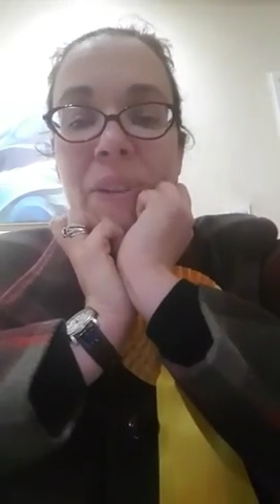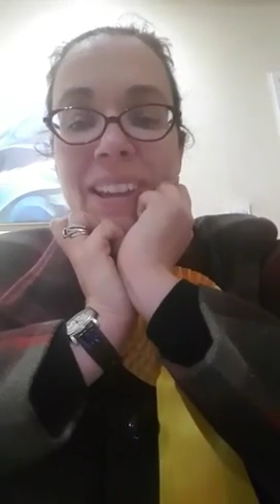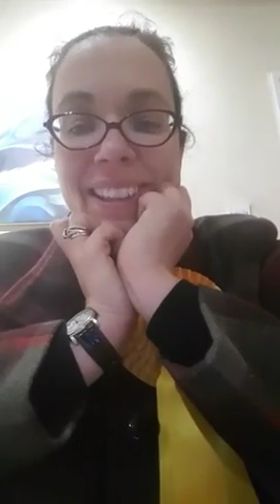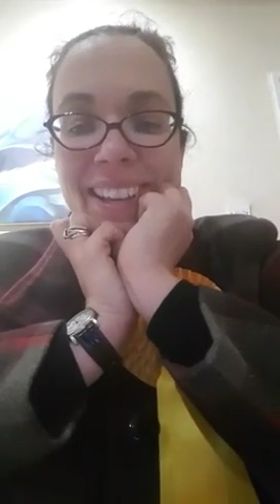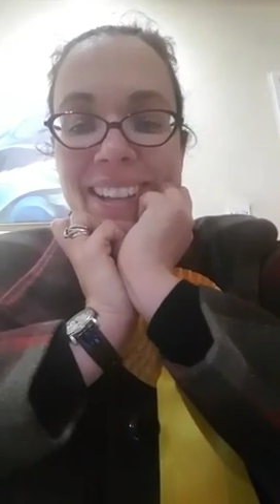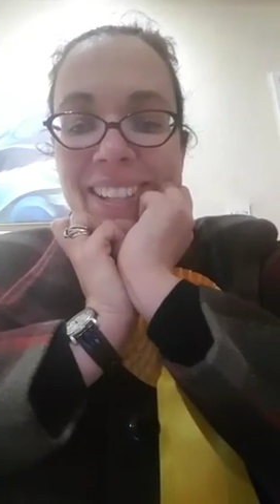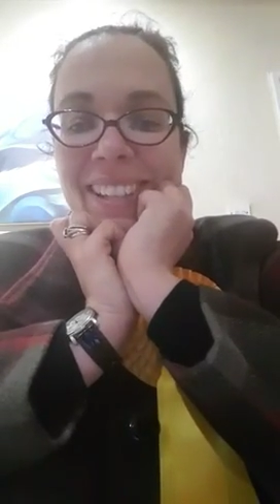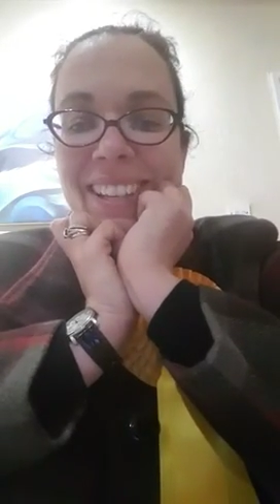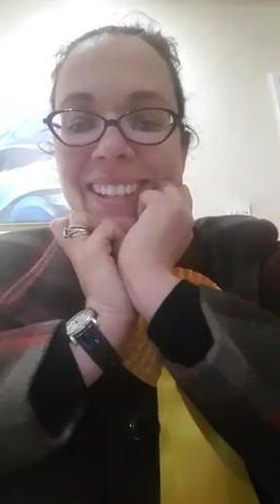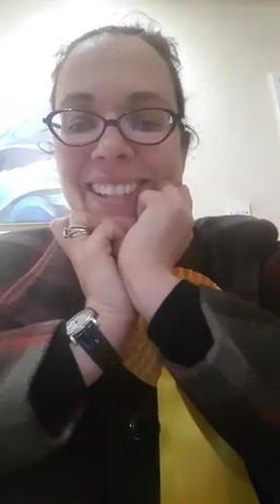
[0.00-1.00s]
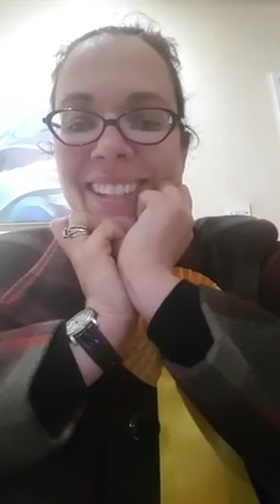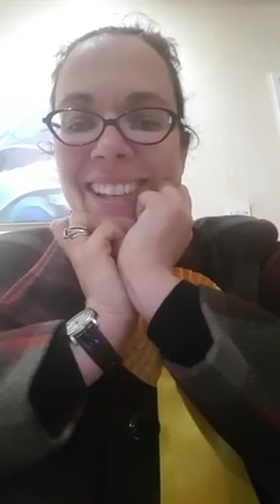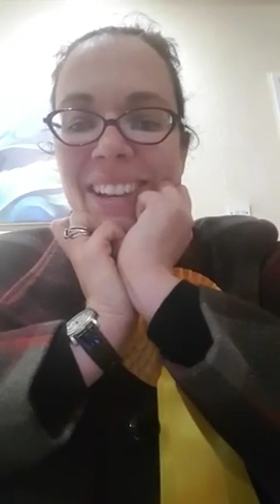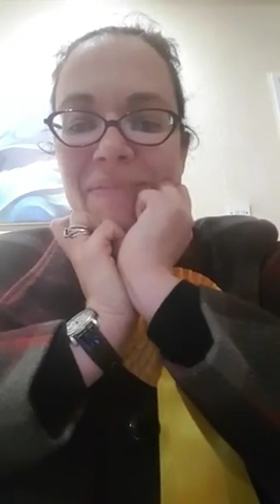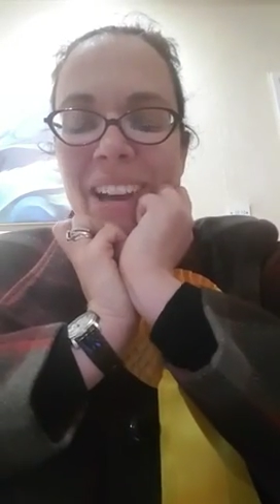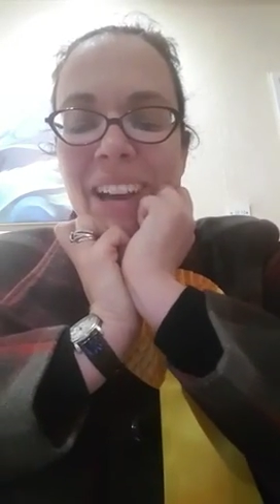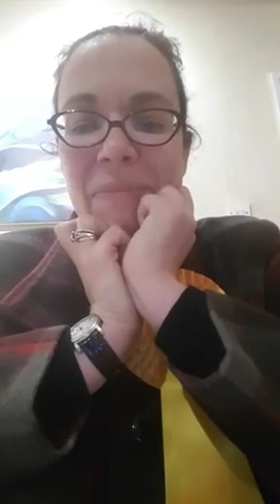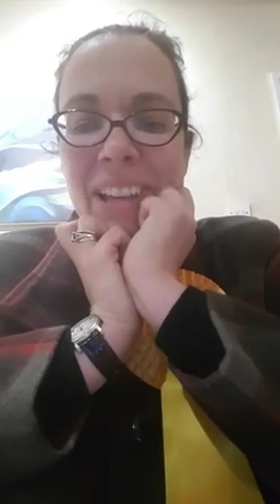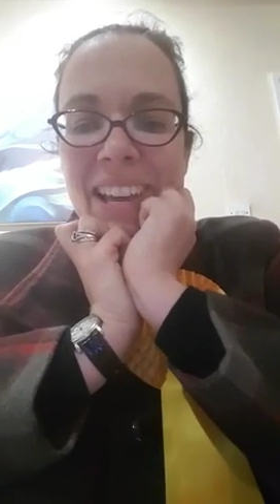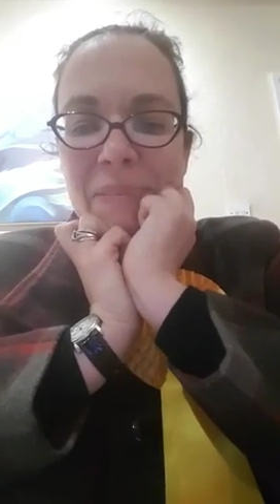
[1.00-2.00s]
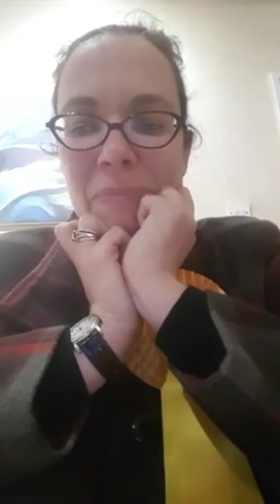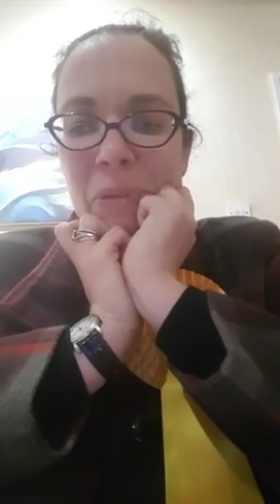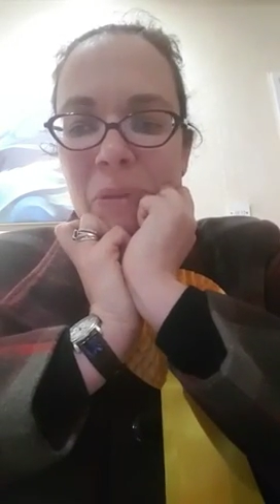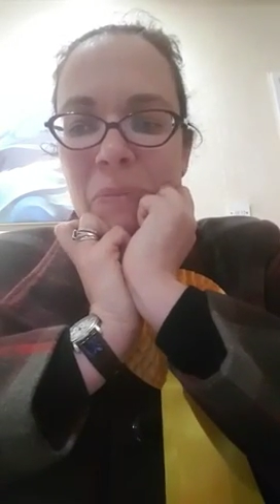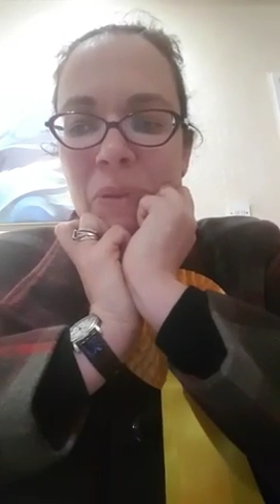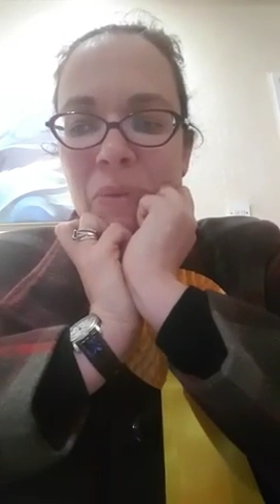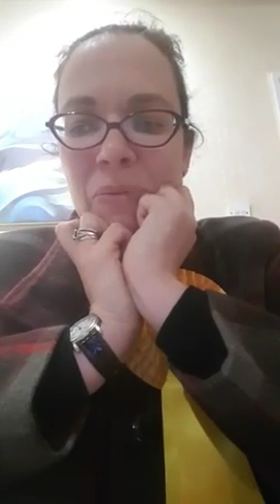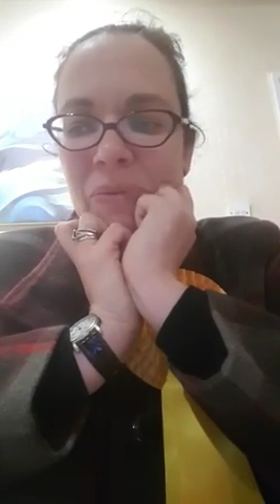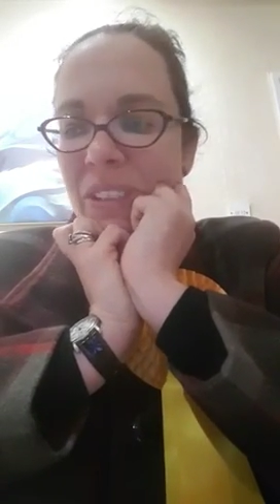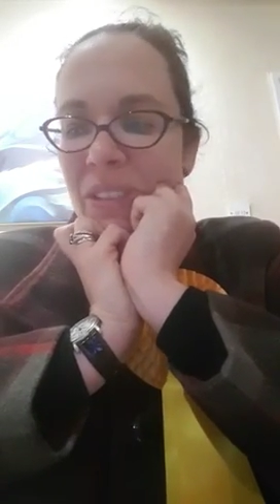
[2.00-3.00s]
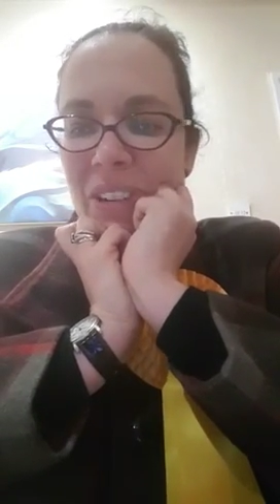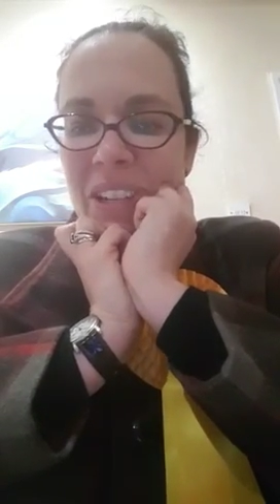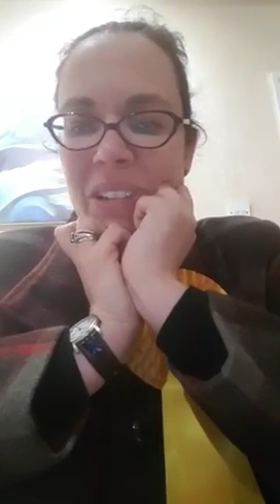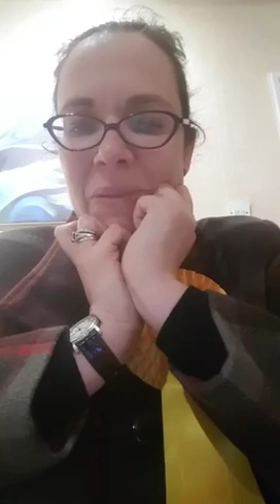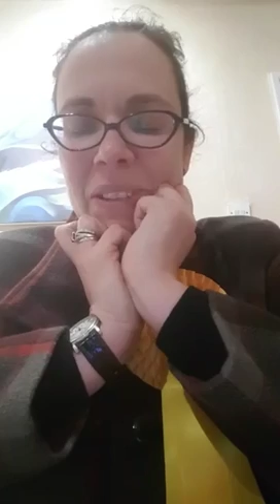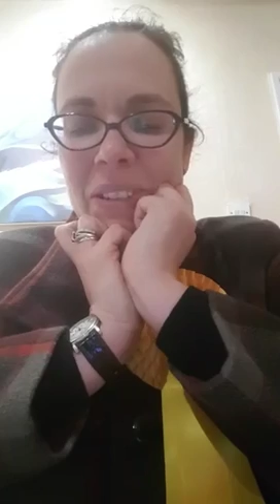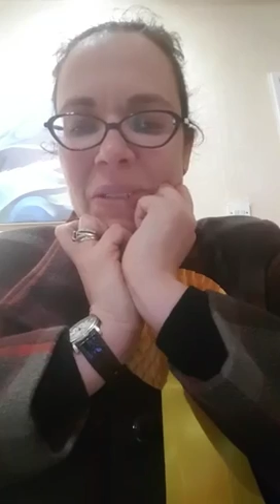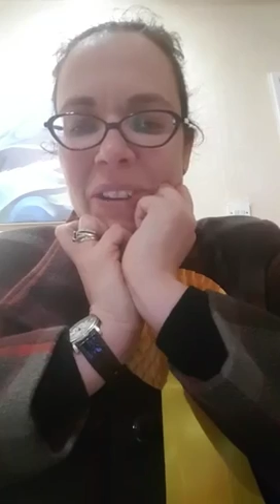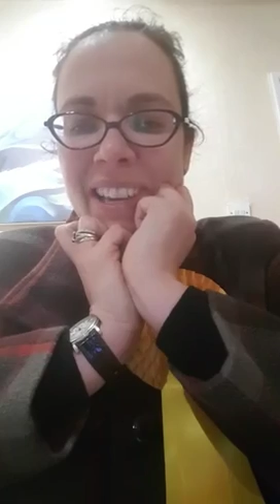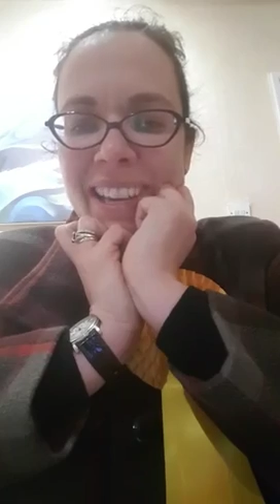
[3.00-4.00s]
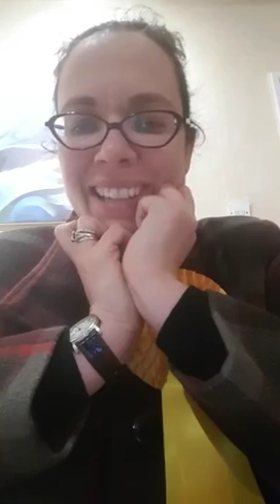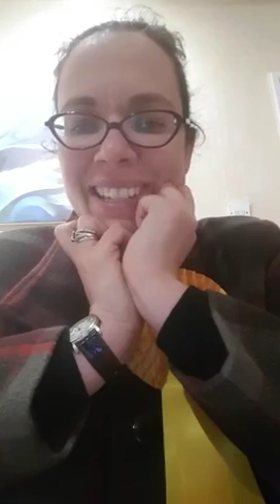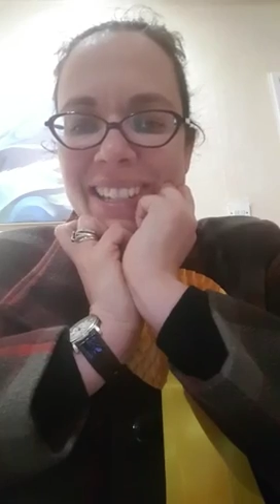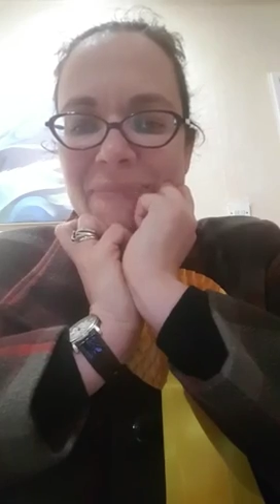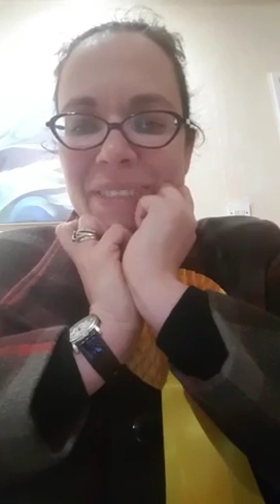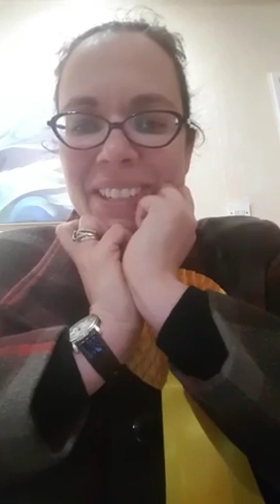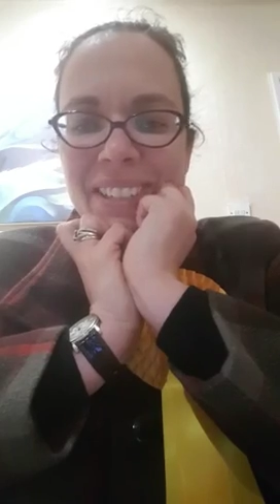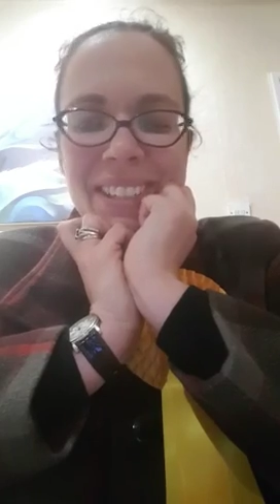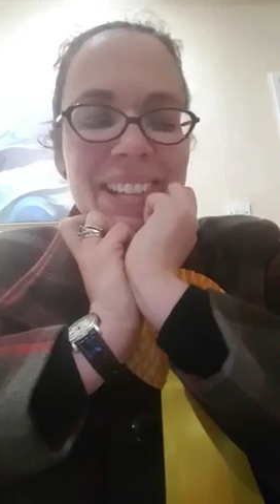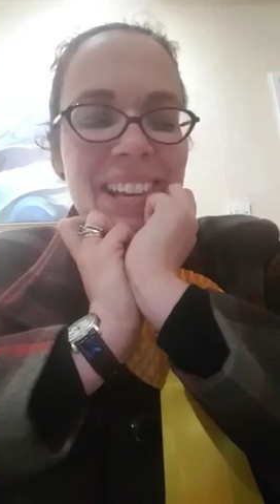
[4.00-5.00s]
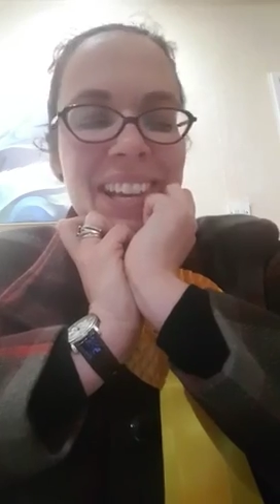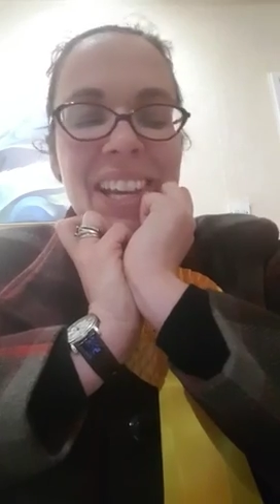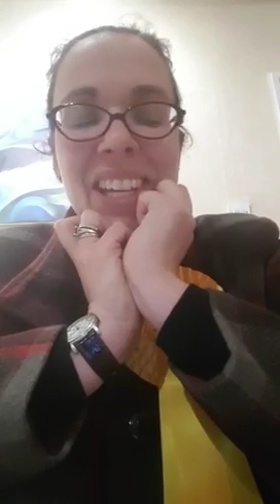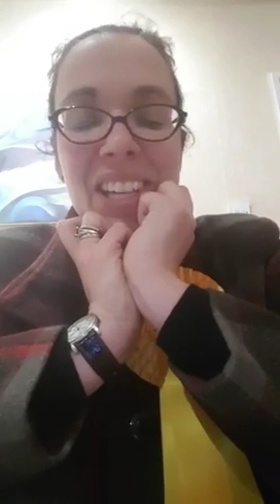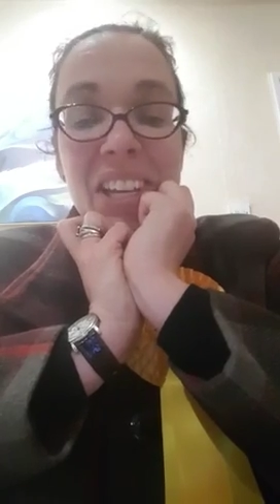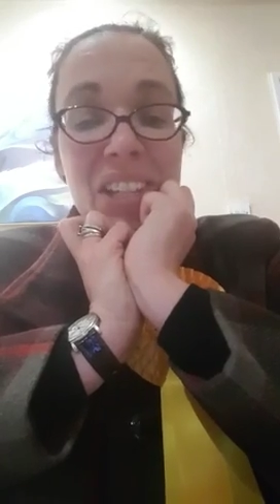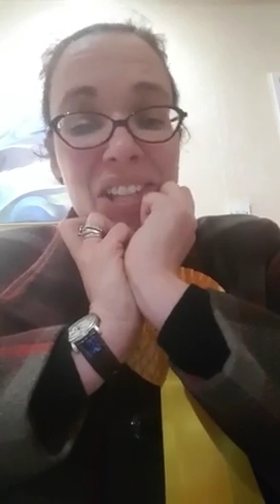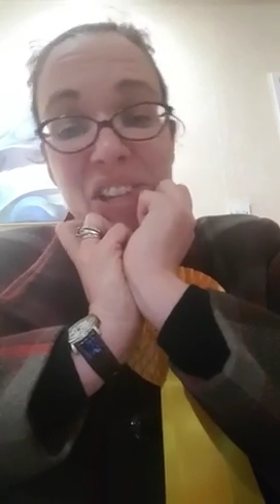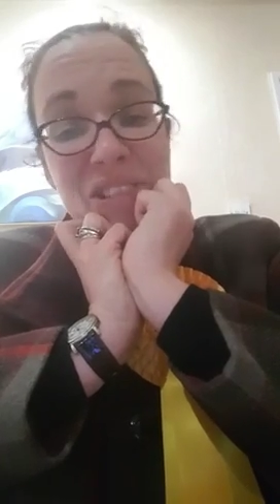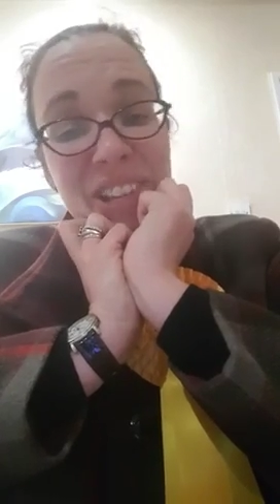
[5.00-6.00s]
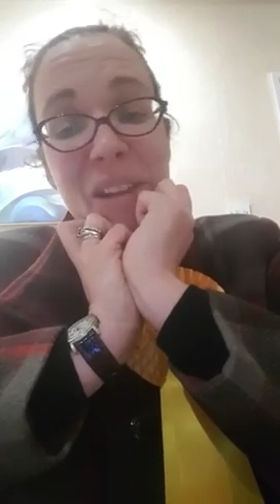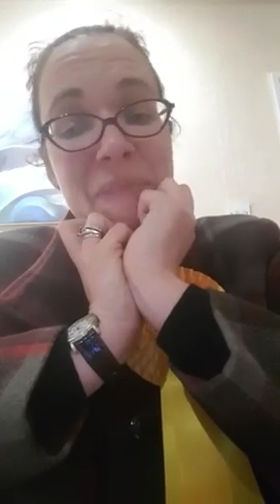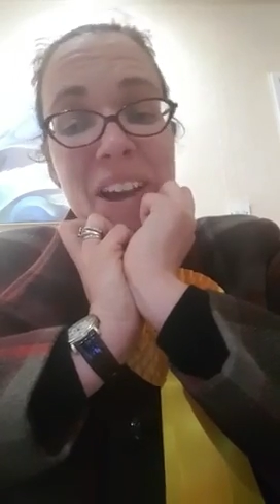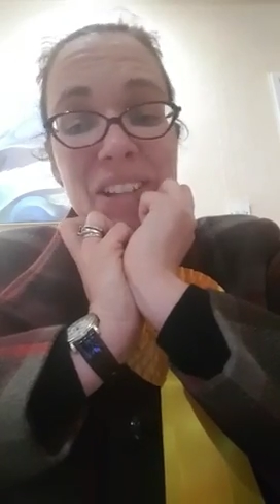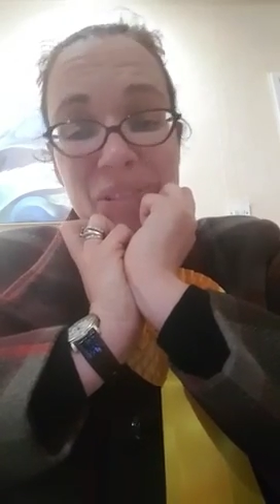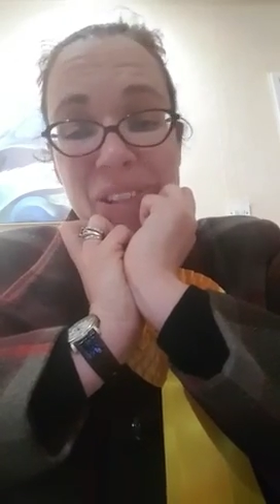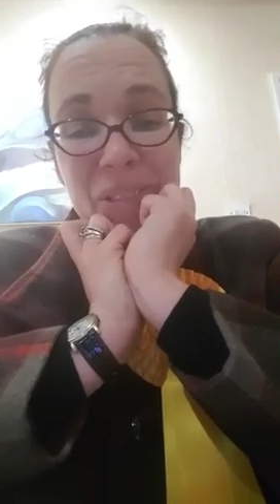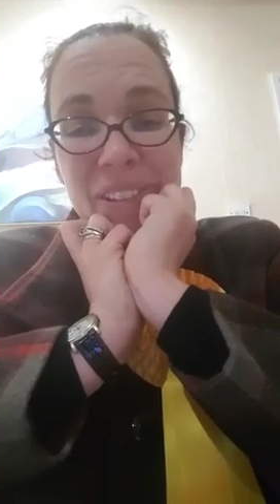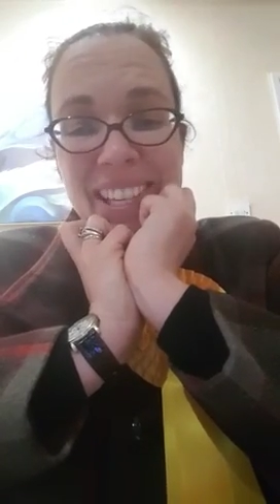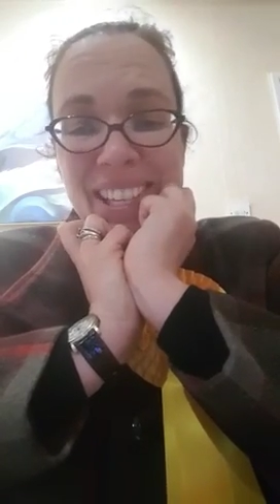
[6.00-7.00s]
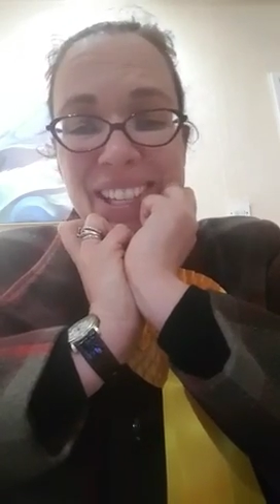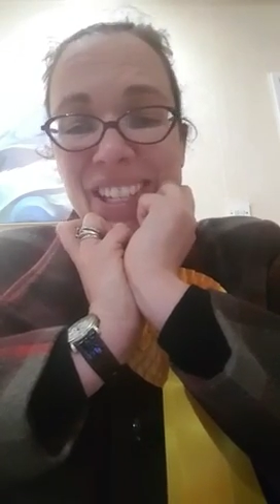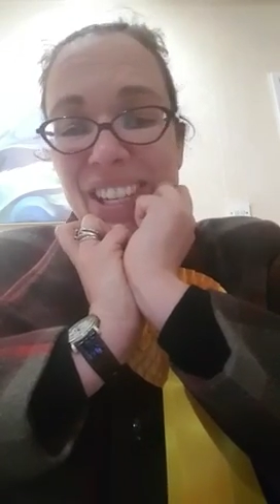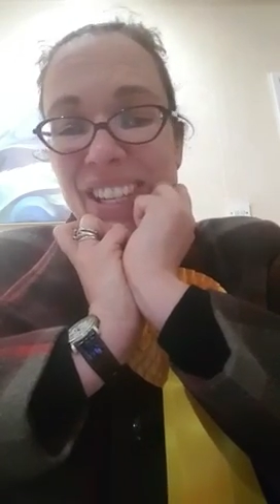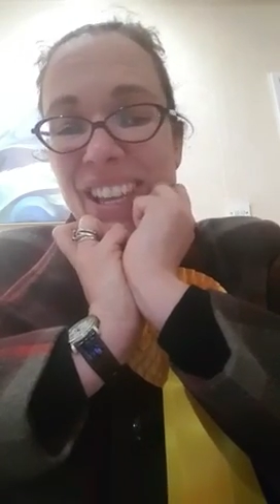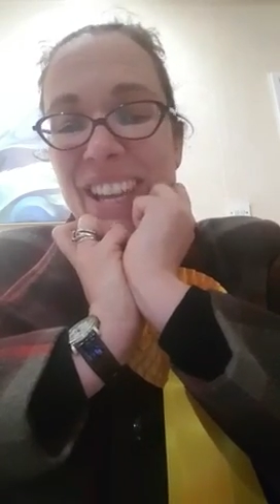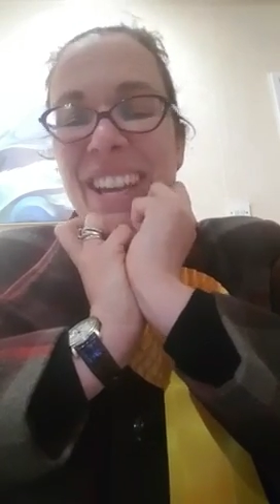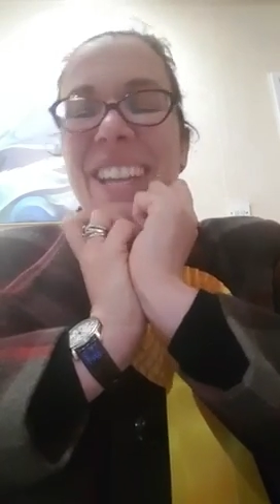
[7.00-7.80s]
me at the hustings is I'm getting more and more frustrated with the Tory candidate, because she could do so much with the position she's in